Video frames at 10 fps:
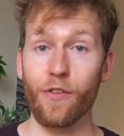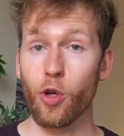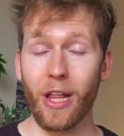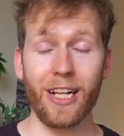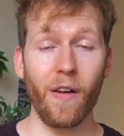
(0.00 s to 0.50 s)
If
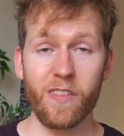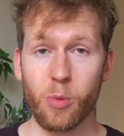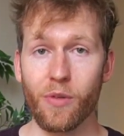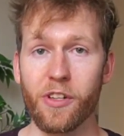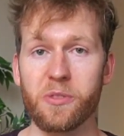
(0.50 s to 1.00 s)
you're not that
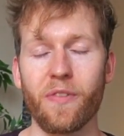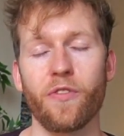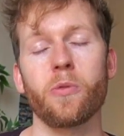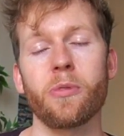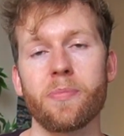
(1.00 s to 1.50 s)
comfortable with those
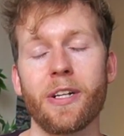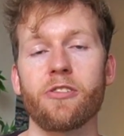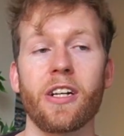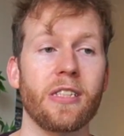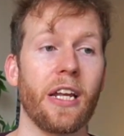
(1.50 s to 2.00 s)
performance metrics,